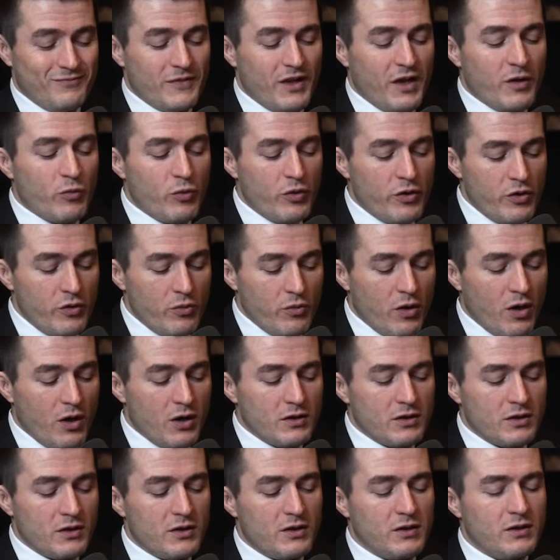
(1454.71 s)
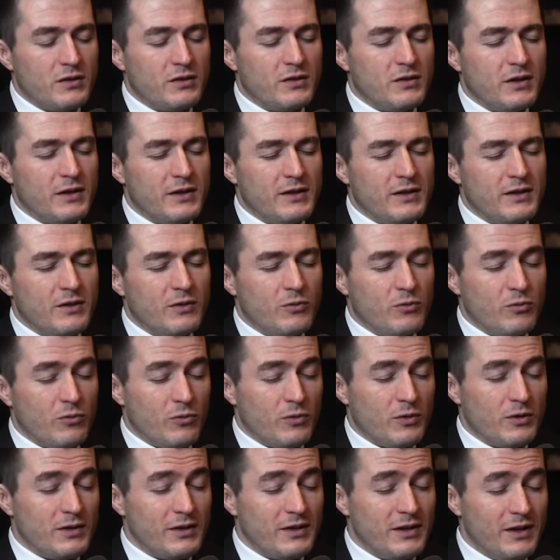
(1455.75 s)
And when you wander, I think
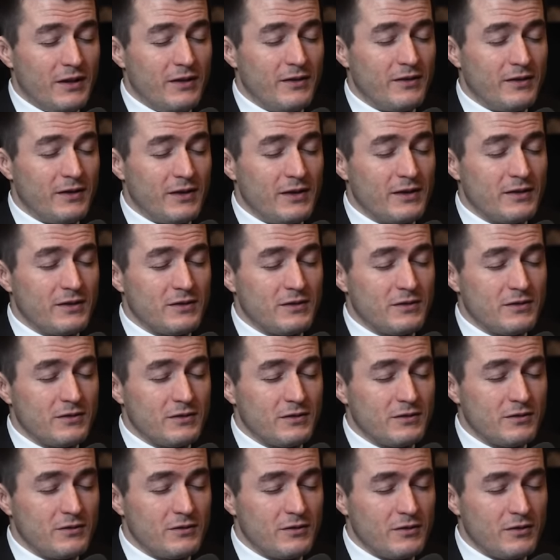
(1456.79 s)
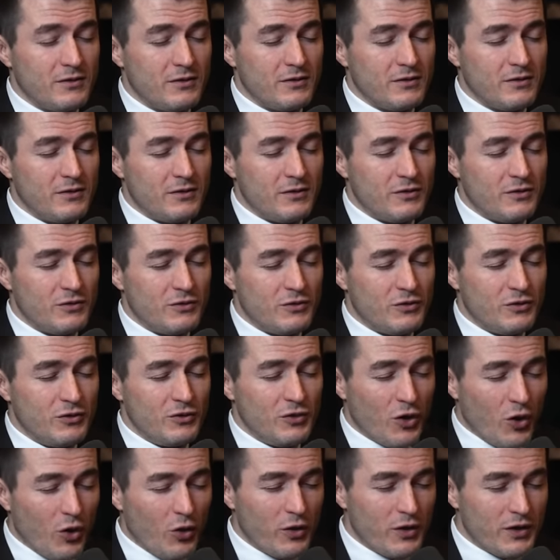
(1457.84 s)
one key thing is to
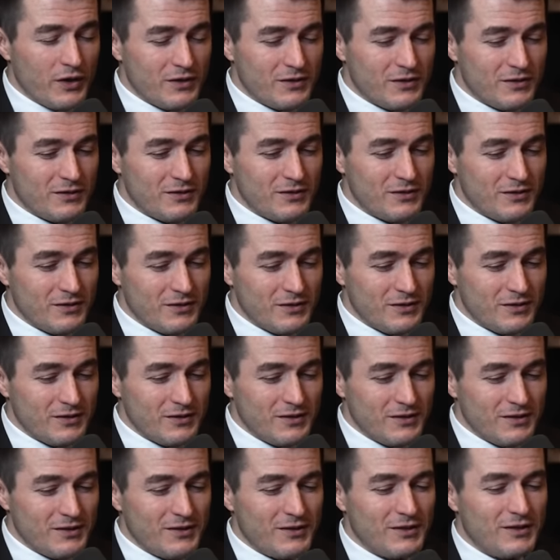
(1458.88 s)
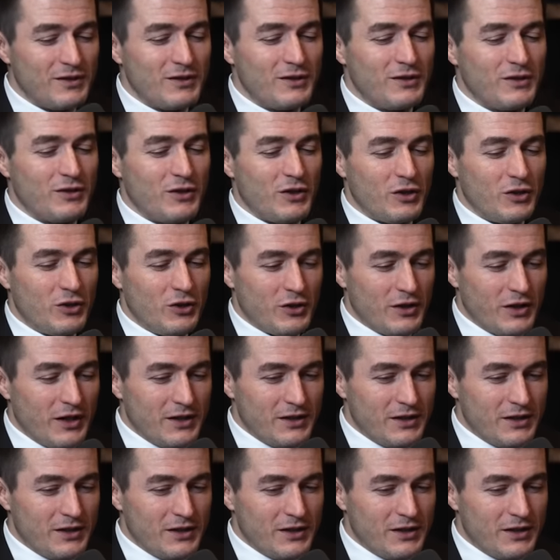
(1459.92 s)
notice a good